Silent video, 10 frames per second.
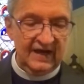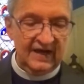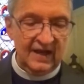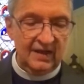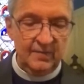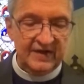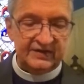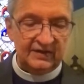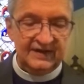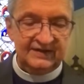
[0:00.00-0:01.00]

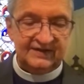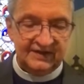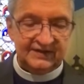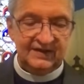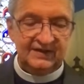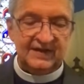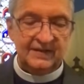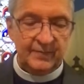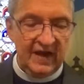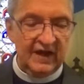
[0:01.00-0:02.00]
elemental insistence
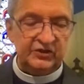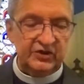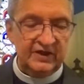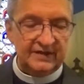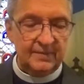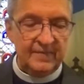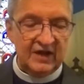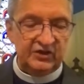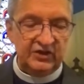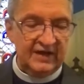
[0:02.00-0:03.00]
and passionate
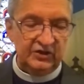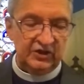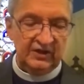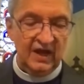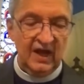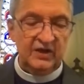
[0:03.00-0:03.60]
imagination